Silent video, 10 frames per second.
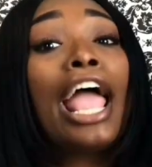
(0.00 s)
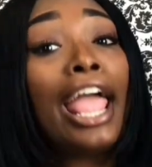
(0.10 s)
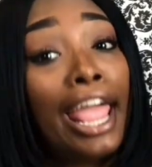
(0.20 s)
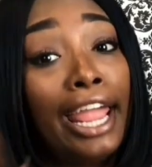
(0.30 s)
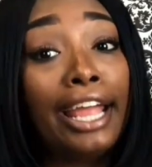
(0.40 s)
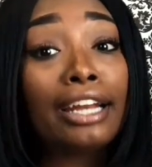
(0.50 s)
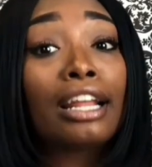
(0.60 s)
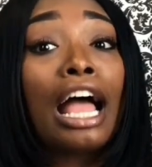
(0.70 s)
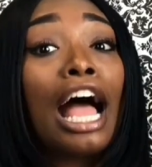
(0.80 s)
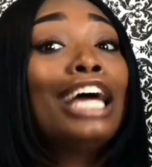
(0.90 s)
And
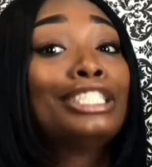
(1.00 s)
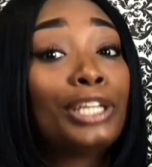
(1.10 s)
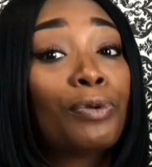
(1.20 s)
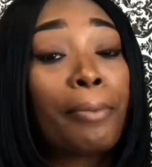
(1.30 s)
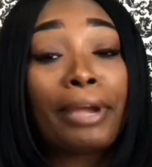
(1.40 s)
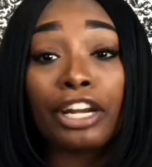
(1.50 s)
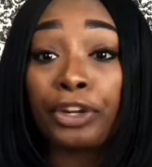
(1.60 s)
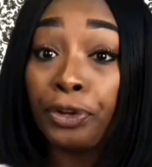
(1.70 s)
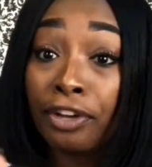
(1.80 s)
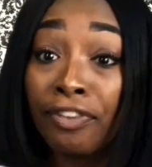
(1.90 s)
I'll do you one better.
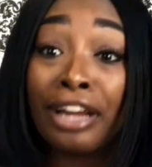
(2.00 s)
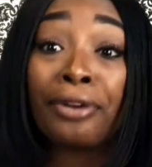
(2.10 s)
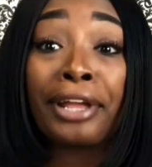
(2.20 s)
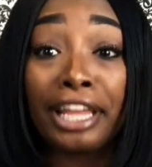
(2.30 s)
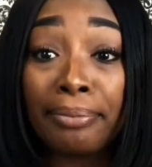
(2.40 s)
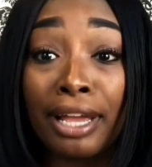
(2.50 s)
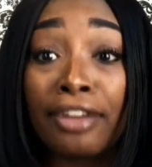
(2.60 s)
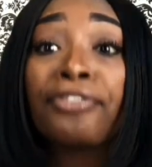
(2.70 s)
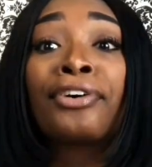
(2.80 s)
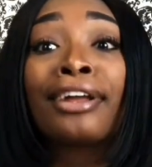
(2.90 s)
You can find it on
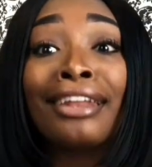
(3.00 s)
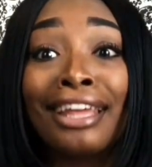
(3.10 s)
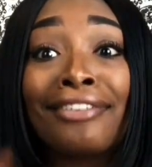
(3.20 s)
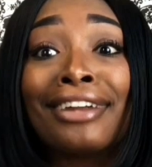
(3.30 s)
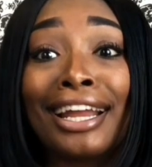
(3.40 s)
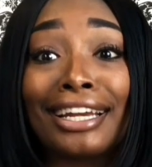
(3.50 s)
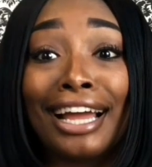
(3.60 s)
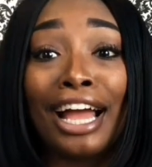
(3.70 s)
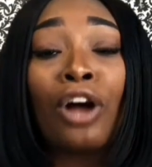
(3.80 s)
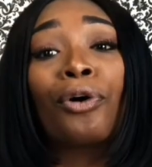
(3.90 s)
eBay for
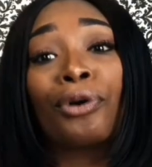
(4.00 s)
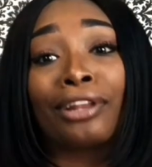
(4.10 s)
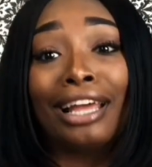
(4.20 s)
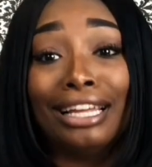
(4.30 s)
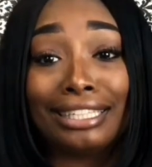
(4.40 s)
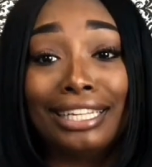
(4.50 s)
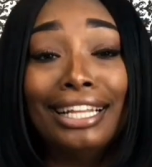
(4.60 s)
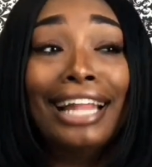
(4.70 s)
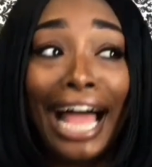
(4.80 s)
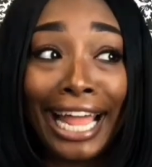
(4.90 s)
$11.99 or less.
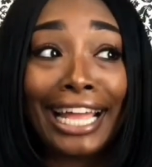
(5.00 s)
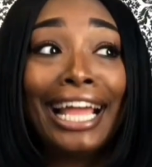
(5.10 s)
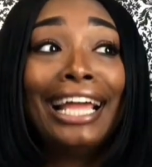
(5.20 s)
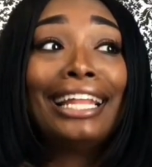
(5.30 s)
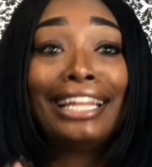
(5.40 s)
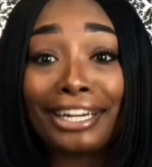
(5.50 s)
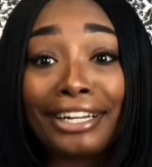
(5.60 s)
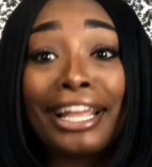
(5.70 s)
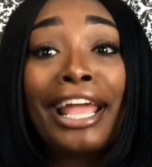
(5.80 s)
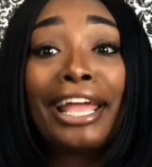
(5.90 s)
Like,
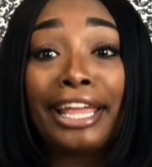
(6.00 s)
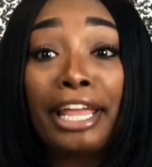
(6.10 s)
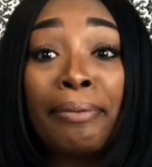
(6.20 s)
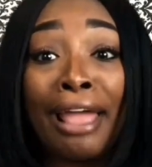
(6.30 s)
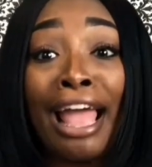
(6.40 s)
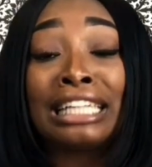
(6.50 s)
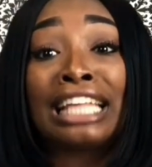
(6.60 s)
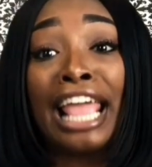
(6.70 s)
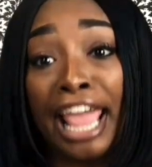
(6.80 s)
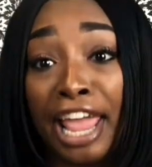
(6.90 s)
literally, eBay has
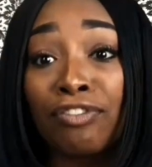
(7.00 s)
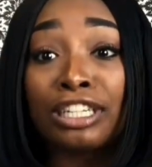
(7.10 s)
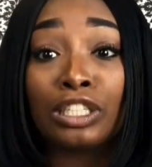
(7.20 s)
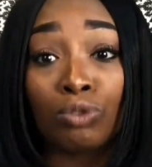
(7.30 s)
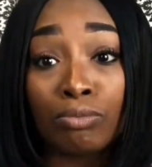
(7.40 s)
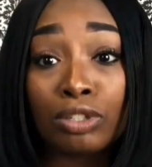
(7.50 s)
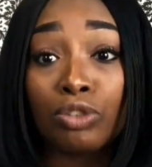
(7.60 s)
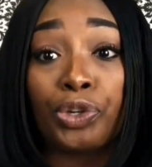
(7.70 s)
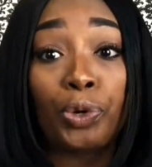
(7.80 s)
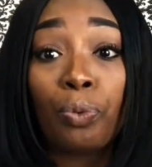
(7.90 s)
every
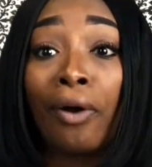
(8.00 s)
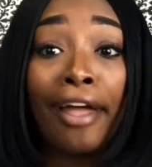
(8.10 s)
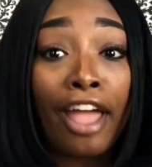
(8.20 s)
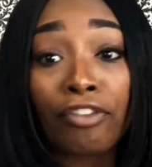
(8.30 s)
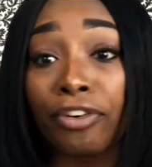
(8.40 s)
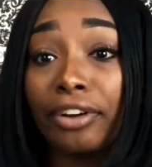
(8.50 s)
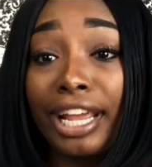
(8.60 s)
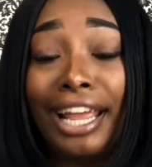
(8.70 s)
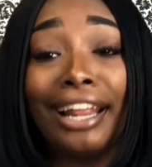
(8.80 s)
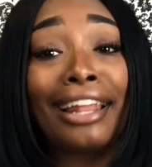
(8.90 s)
swimsuit you will ever
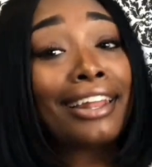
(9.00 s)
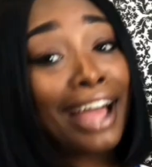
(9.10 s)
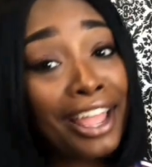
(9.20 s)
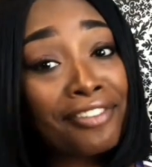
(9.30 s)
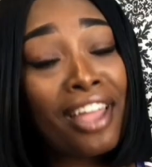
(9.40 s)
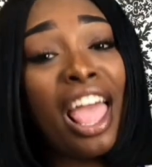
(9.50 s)
need in life.